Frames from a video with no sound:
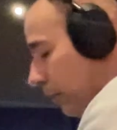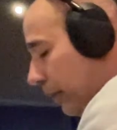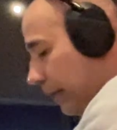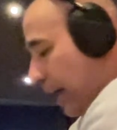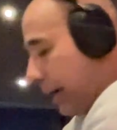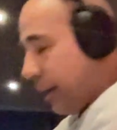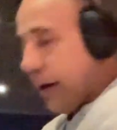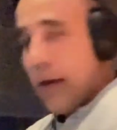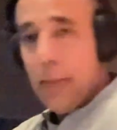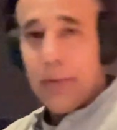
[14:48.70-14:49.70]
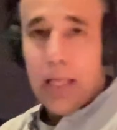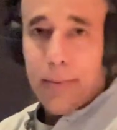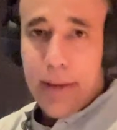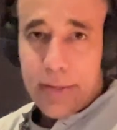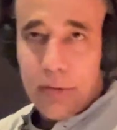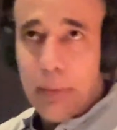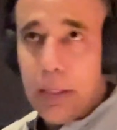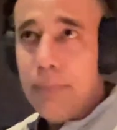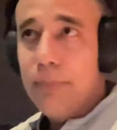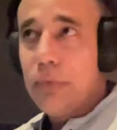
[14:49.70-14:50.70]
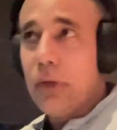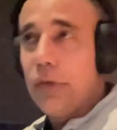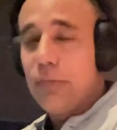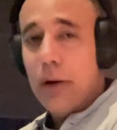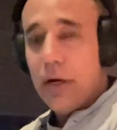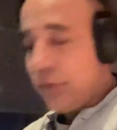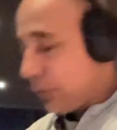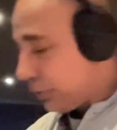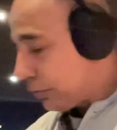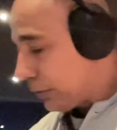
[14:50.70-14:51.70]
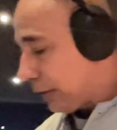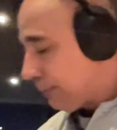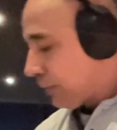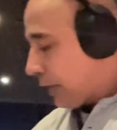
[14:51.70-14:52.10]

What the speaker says: where he had hemilaminectomy, he had spine surgery,